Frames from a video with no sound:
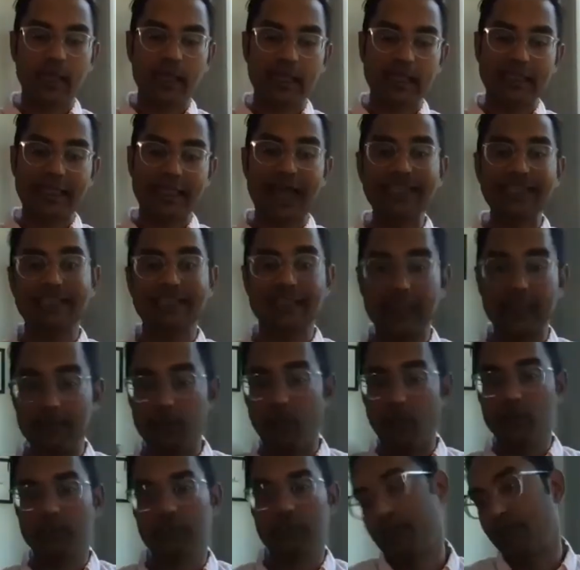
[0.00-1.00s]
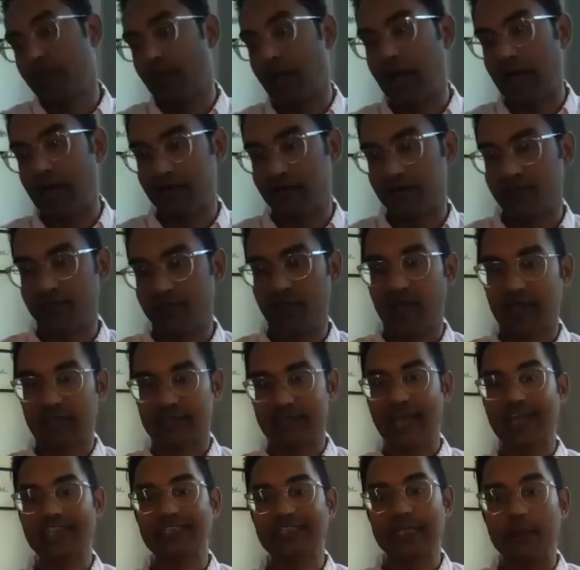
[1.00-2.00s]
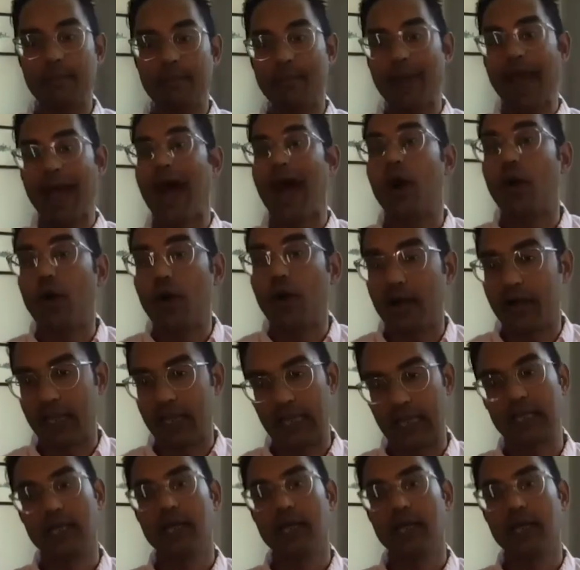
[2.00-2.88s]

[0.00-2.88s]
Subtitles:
That's the multiplier effect. That's empowering